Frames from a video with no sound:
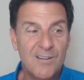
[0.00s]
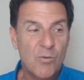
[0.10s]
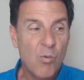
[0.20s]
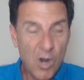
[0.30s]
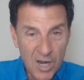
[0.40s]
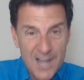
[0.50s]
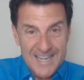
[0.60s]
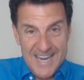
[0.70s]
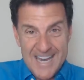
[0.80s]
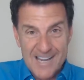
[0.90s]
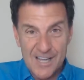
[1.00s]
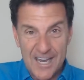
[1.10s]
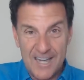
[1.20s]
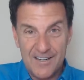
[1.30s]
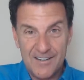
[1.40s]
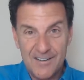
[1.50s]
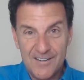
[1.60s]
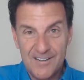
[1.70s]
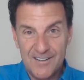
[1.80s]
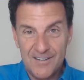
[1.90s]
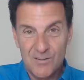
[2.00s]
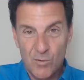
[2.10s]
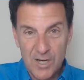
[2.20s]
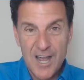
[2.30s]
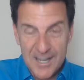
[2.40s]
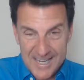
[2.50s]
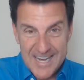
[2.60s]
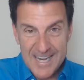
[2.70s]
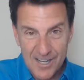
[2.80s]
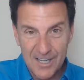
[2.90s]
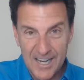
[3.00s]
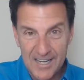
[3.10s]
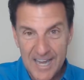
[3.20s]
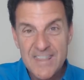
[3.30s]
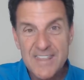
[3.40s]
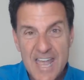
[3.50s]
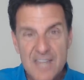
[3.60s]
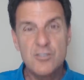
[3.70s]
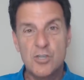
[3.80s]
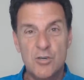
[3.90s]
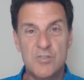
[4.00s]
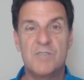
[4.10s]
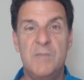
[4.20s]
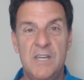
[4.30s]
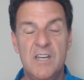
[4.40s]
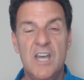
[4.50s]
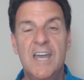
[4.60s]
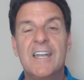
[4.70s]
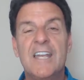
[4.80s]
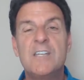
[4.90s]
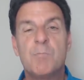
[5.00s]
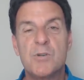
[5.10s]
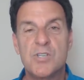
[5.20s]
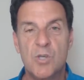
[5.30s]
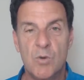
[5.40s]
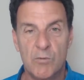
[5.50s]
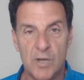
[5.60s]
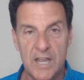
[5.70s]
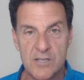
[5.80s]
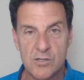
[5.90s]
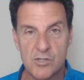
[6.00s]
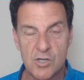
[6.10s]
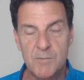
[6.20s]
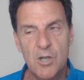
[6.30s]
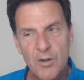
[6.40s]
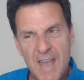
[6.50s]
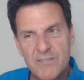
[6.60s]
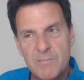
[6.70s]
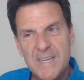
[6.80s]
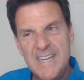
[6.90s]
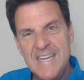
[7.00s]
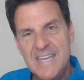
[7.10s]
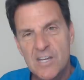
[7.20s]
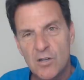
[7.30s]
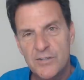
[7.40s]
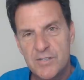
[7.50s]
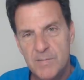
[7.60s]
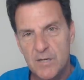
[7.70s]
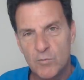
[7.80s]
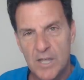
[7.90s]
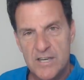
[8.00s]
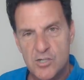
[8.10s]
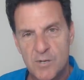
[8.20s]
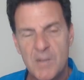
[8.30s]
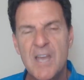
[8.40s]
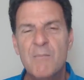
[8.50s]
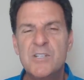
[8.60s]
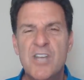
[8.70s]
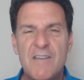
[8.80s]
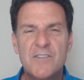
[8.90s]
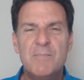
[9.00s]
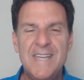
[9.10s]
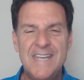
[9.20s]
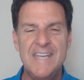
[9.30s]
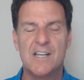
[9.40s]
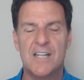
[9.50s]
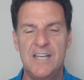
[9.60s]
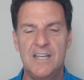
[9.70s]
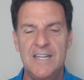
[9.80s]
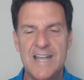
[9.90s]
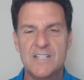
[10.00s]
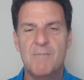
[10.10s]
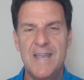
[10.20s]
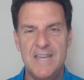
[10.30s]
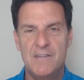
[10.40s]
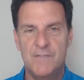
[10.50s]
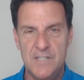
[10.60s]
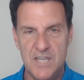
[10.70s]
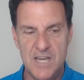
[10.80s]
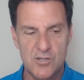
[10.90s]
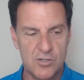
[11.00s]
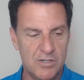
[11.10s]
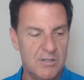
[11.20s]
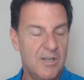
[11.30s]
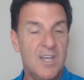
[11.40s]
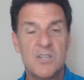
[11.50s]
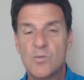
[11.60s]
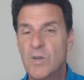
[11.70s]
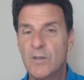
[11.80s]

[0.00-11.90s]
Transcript: work on healing. Work on healing and then choose to be, at least pursue a relationship. You don't have to be healed to be in a relationship, but you have to be healing. And that's my invitation. It's one of